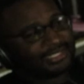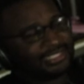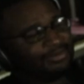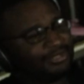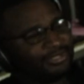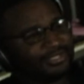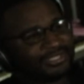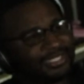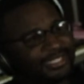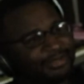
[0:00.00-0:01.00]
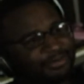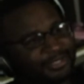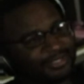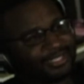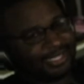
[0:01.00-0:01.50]
he be doing his thing.
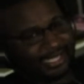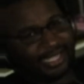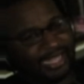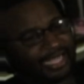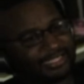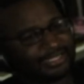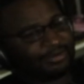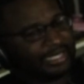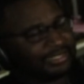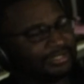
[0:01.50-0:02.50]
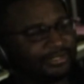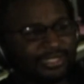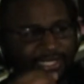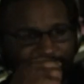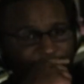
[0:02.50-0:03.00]
But yeah, I got a stepdad too.
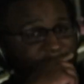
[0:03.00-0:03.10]
And me